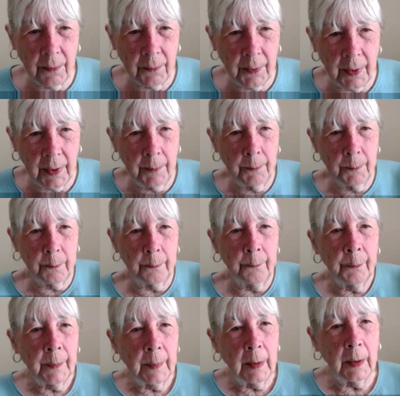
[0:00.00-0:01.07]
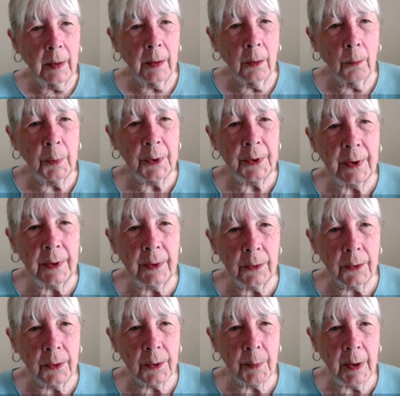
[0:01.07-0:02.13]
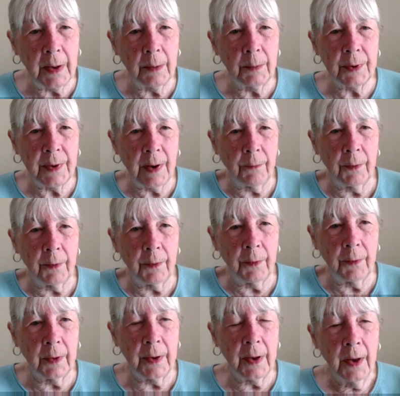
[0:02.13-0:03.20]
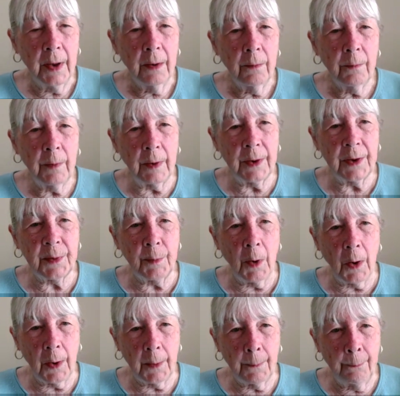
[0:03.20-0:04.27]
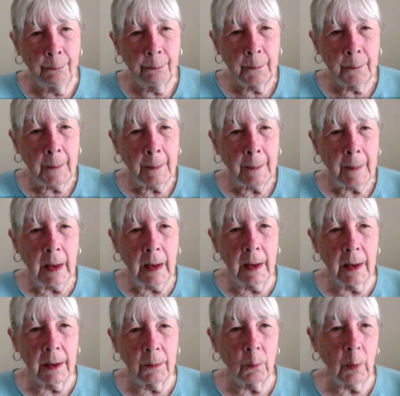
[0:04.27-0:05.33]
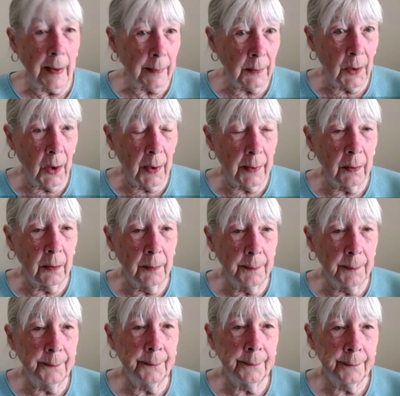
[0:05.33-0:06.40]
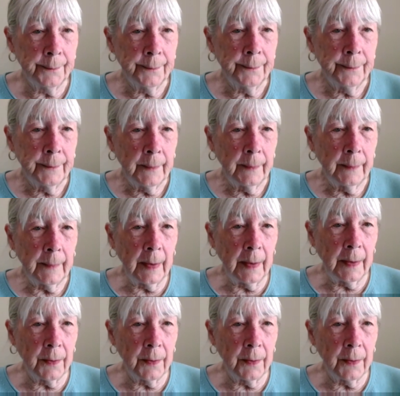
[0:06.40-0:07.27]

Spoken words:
of the, particulars. But he was definitely very smart and read a lot. And